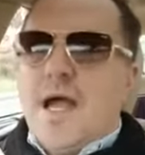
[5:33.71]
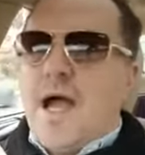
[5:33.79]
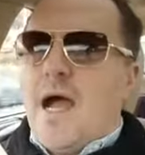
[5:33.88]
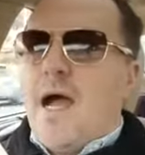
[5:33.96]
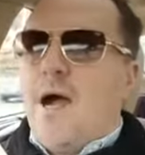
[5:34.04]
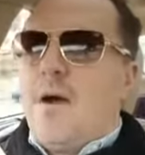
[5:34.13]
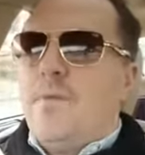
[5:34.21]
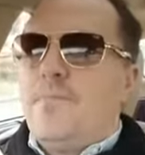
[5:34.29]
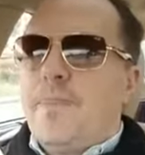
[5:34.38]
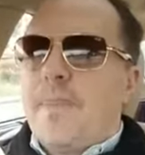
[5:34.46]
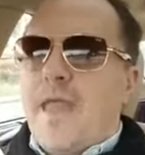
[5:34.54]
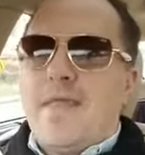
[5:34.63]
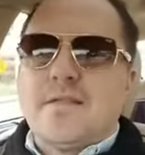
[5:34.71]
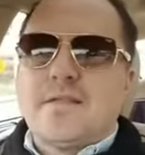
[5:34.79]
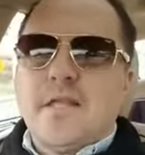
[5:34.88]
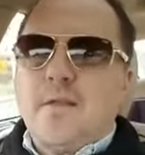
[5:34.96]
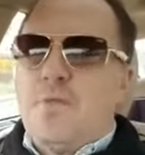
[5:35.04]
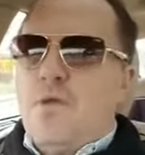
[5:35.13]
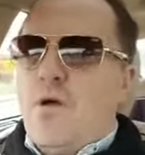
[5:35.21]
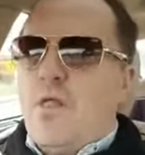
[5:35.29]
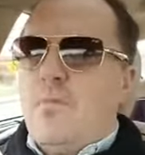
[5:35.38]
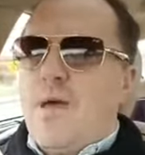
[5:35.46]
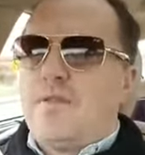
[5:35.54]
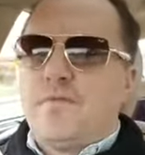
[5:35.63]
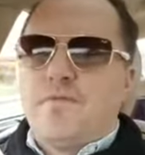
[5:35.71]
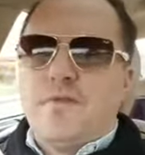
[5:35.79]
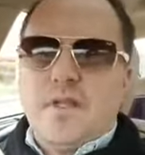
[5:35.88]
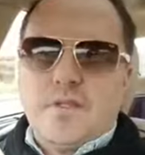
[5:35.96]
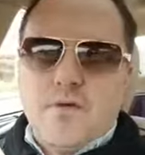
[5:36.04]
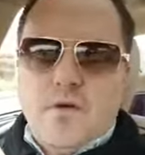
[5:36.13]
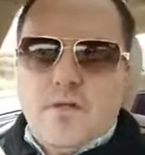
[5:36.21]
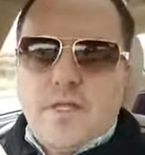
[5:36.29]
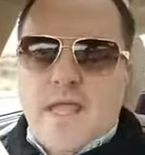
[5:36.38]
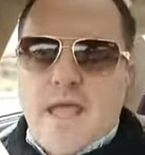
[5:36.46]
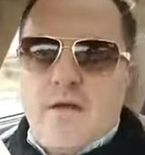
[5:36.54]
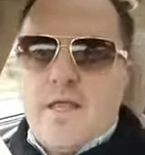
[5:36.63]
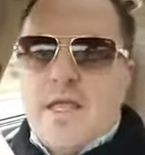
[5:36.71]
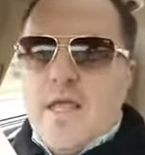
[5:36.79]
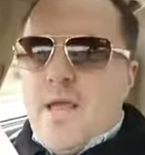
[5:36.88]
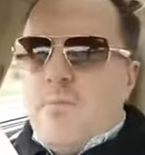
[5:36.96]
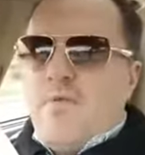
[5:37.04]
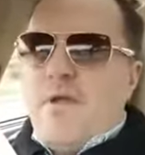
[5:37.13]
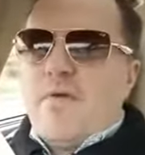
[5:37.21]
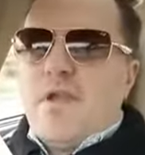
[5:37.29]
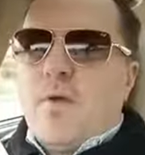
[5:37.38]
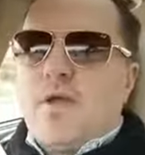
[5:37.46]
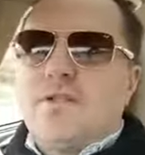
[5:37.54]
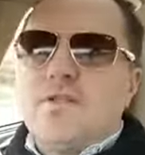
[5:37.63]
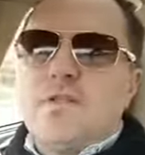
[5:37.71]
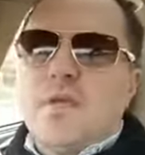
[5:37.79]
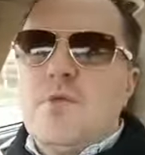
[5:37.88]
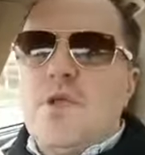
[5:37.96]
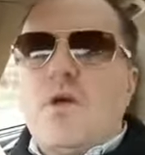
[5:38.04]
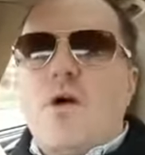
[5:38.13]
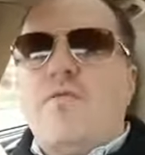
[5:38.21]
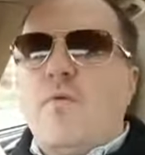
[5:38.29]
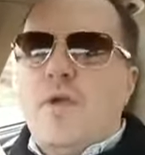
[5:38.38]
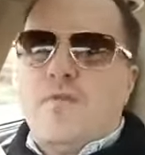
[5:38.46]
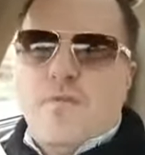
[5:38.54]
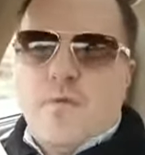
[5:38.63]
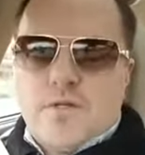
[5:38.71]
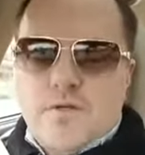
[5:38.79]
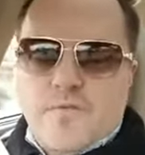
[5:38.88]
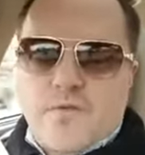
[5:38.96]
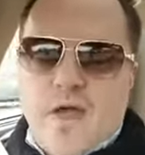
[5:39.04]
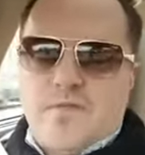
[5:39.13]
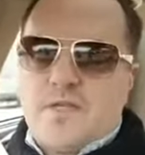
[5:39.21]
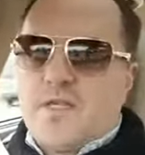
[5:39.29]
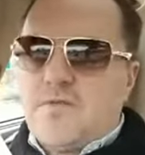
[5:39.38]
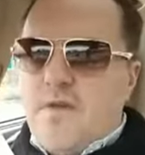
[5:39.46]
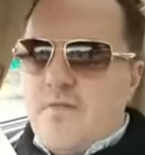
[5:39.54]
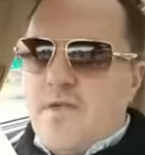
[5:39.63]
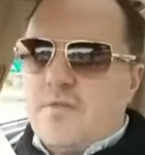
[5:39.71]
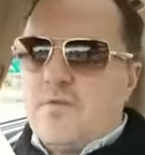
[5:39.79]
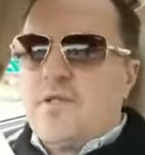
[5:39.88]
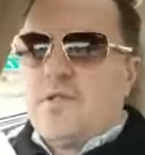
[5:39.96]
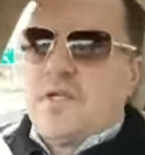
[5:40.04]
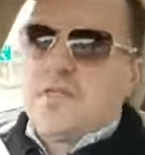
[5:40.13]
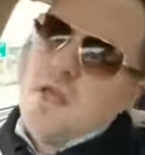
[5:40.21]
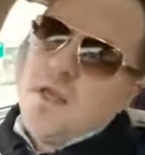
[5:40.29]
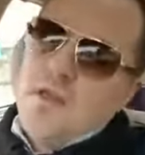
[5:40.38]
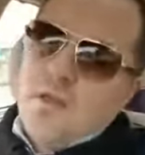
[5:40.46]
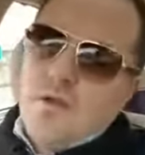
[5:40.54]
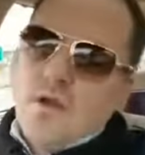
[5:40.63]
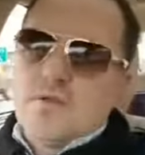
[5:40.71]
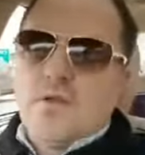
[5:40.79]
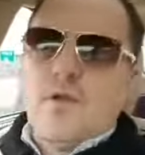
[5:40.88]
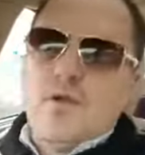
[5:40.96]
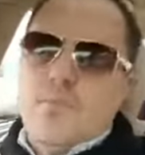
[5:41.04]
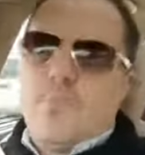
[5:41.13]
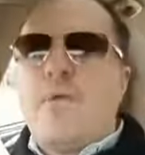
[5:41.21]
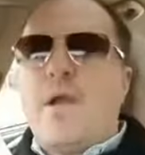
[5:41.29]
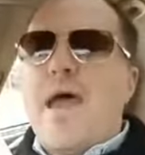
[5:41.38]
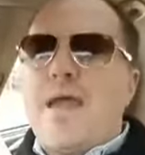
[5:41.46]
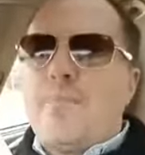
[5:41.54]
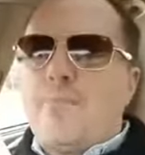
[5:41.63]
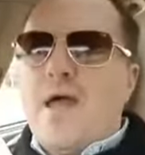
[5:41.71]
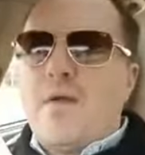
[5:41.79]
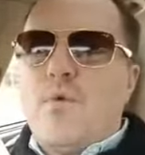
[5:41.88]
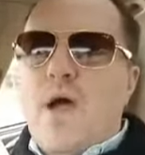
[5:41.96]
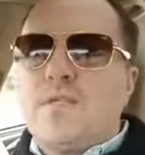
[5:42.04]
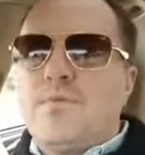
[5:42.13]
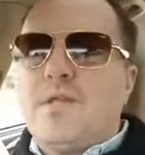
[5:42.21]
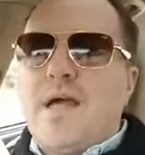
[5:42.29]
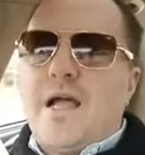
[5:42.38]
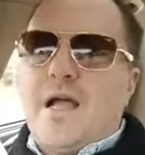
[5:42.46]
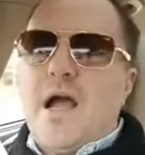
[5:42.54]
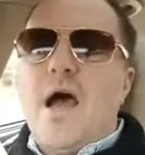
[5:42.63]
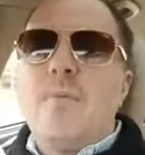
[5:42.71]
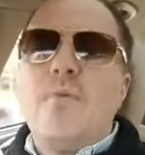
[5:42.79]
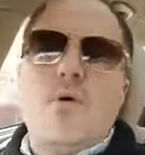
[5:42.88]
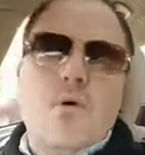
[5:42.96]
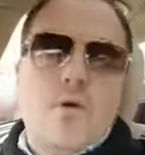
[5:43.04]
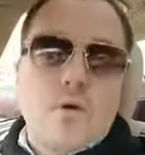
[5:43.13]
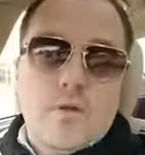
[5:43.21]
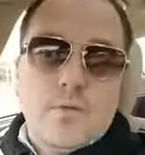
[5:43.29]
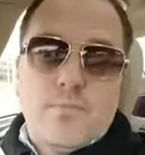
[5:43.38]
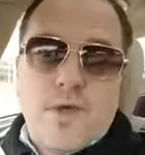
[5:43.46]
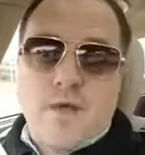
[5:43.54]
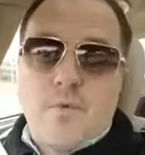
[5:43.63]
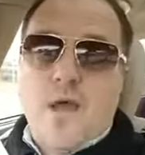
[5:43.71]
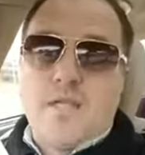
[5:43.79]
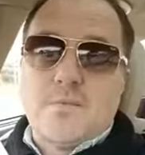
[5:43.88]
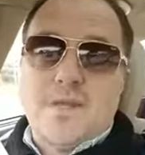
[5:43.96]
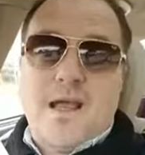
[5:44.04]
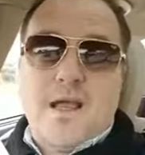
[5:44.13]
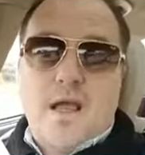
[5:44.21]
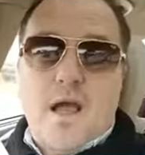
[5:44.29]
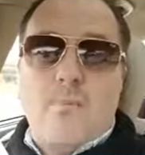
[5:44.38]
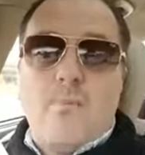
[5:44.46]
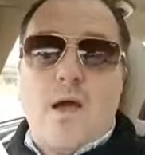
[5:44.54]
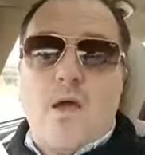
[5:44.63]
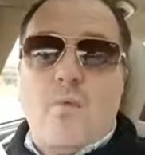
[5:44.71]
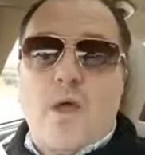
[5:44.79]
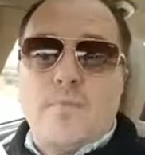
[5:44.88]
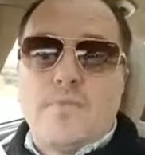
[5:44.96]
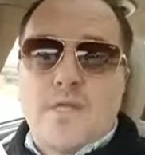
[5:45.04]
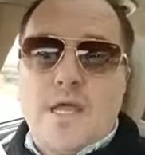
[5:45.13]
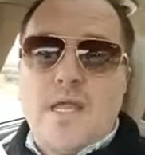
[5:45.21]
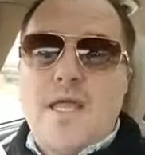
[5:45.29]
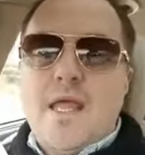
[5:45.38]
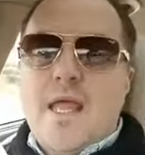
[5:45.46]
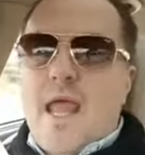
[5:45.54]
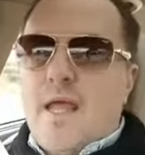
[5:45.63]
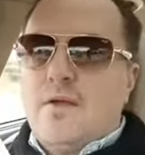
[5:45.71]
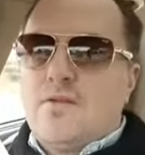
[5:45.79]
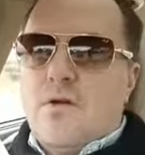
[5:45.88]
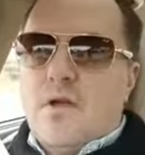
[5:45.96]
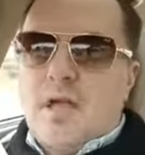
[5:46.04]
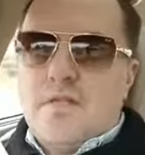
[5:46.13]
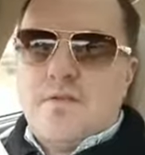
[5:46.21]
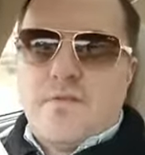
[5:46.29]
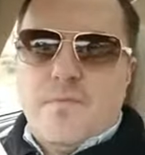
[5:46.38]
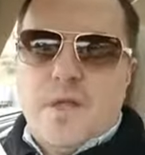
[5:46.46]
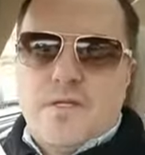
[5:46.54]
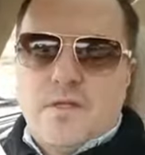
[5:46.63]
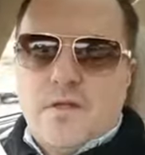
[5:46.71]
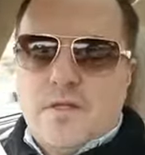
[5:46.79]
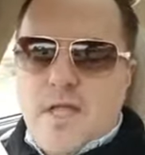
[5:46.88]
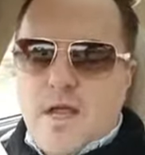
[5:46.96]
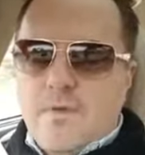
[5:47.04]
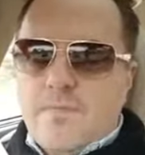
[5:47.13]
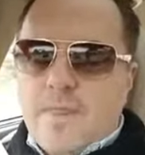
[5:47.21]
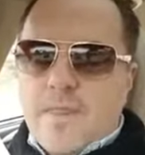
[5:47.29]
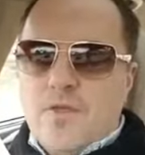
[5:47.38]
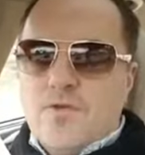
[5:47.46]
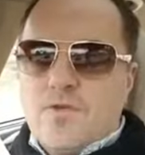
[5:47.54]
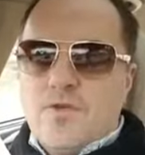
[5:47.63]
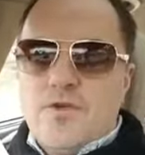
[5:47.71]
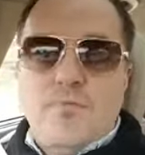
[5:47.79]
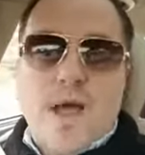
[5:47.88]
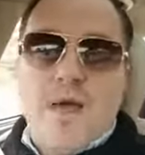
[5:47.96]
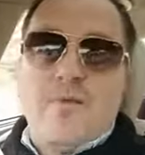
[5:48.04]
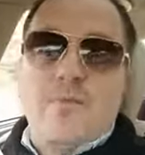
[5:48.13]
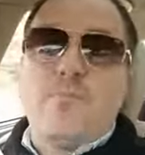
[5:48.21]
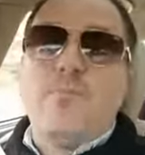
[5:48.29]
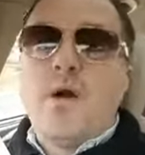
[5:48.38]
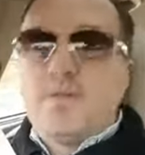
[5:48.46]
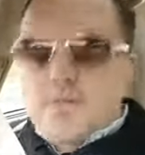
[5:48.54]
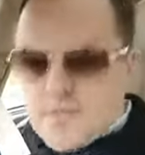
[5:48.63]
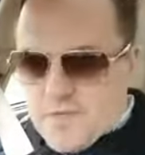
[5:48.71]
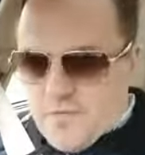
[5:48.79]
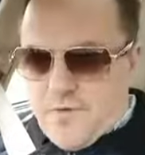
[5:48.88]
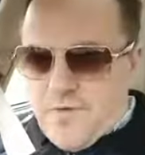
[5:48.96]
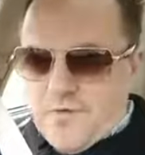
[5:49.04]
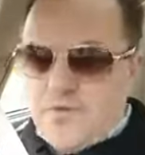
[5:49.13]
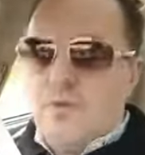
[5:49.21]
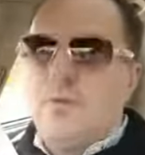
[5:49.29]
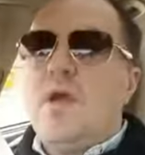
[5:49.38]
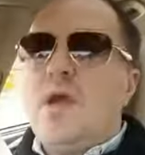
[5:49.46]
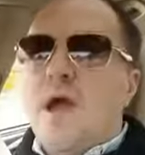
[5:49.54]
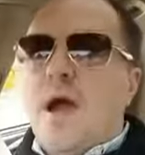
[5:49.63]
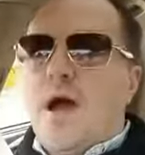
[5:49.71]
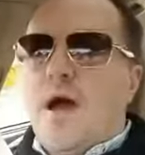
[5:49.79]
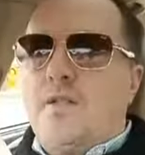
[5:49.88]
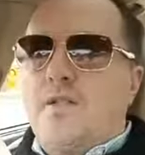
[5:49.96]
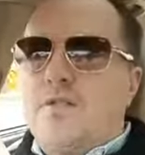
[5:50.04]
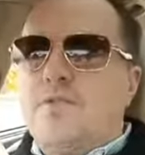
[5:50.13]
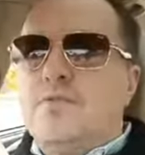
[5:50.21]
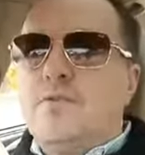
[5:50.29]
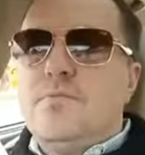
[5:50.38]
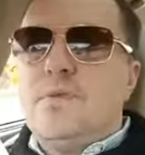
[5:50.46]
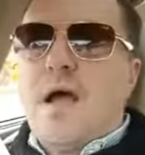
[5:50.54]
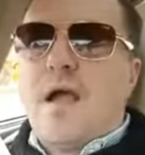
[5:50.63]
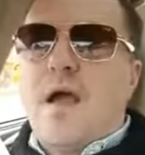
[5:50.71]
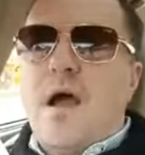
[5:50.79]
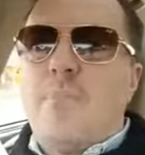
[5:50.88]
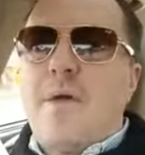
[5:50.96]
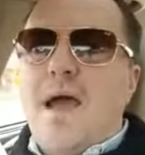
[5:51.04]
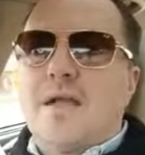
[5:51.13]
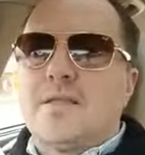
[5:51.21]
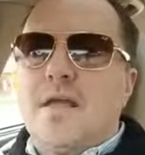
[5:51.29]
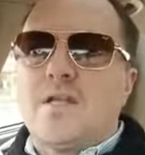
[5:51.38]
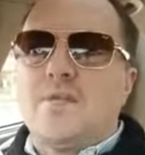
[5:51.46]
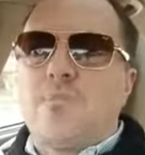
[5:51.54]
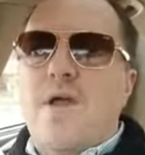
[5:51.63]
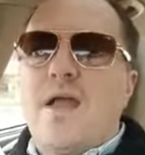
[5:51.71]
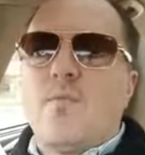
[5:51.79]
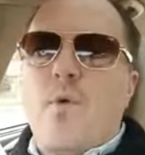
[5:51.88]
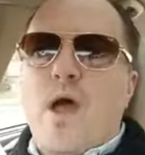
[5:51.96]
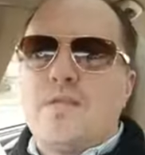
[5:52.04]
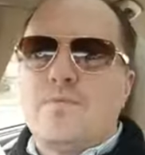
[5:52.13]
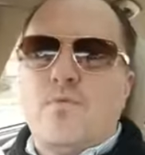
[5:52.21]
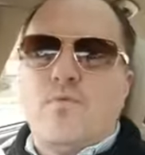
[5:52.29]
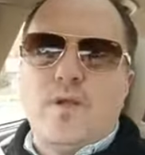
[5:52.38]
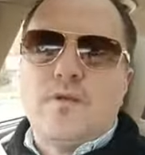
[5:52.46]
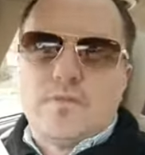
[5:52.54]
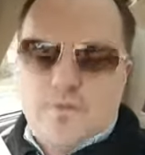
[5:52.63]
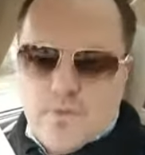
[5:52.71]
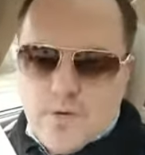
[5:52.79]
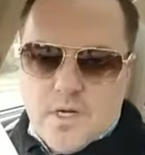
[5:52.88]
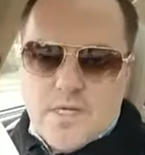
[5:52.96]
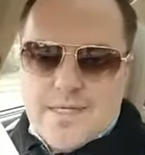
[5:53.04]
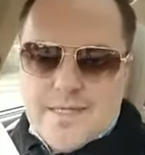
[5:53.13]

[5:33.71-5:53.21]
Um, and that's going to be all about different things going on in the county. But if you have any questions, give me a call, four eight four, two five six, five eight three six. You can also go to Brad at brad weisman dot com or go to brad weisman dot com, my website, and there's all kinds of information on there. YouTube, I have a bunch of stuff on YouTube. Uh, it's youtube.com backslash Brad Weisman Realtor.